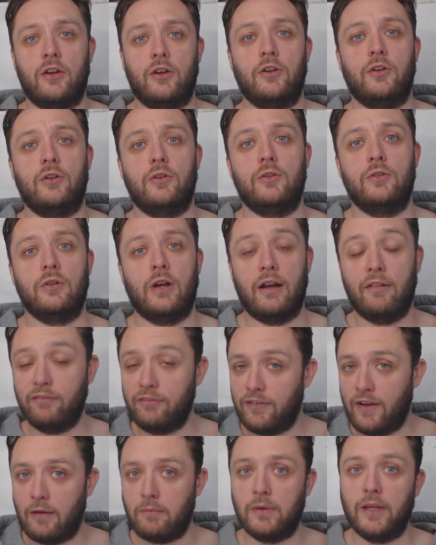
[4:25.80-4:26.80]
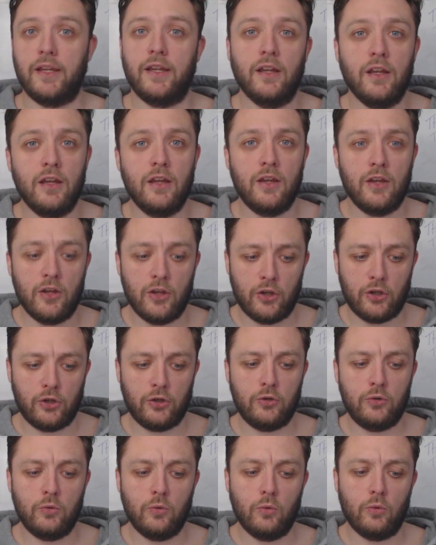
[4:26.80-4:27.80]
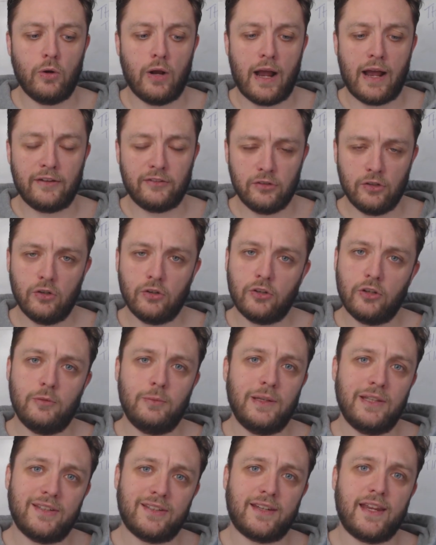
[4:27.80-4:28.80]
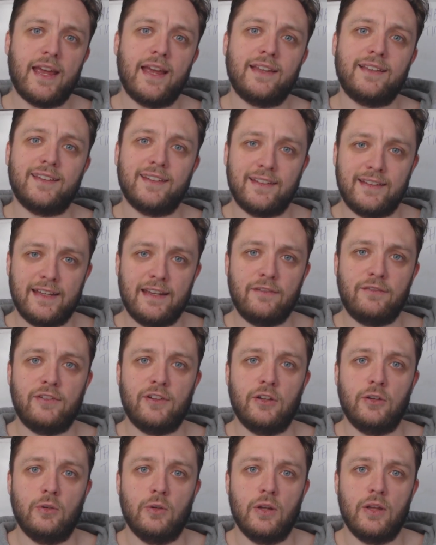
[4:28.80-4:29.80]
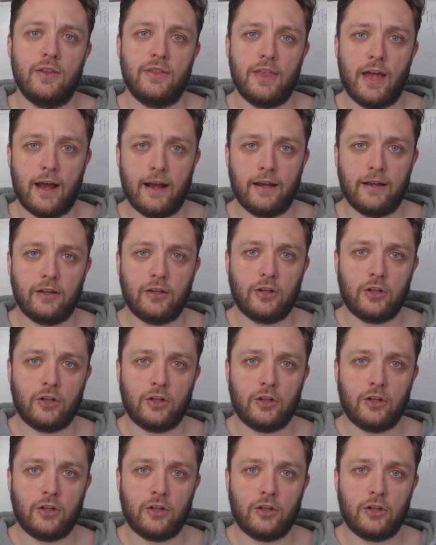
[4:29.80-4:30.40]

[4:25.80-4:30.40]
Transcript: and family who are not going to be scared to give you that